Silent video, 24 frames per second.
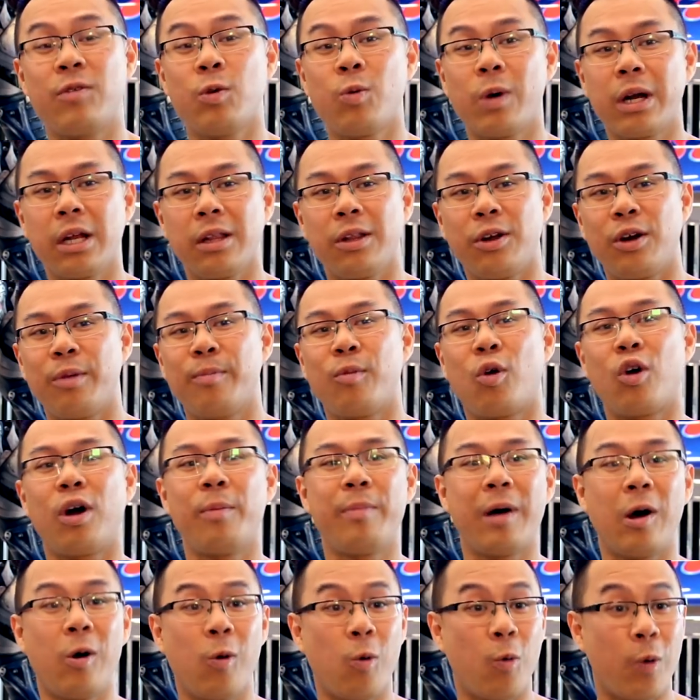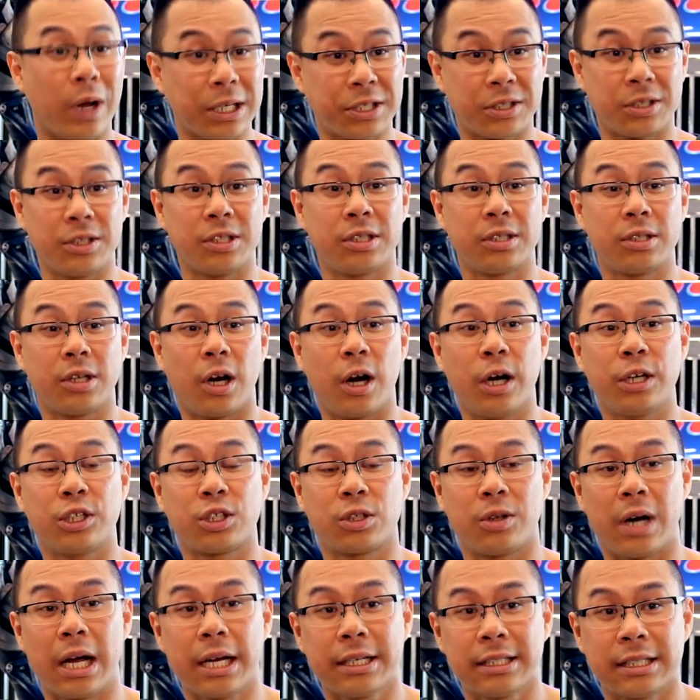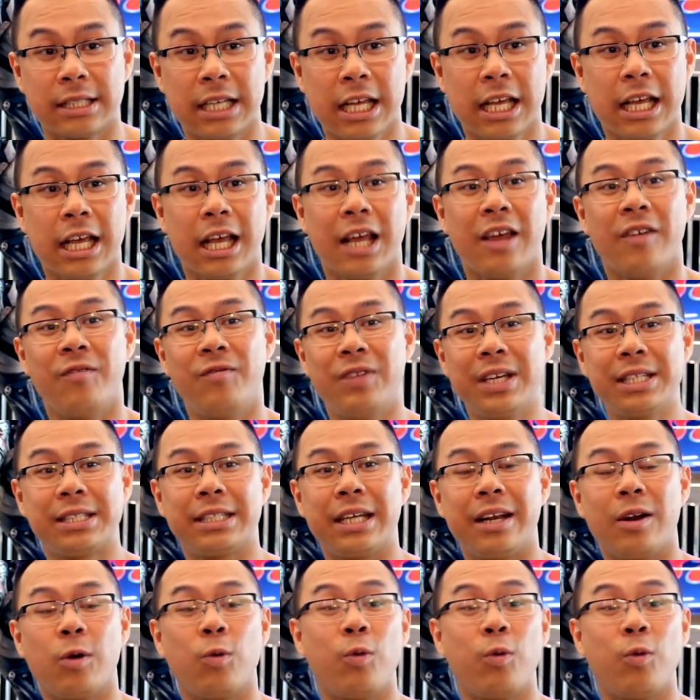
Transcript: If you want to learn more about Western Star trucks, visit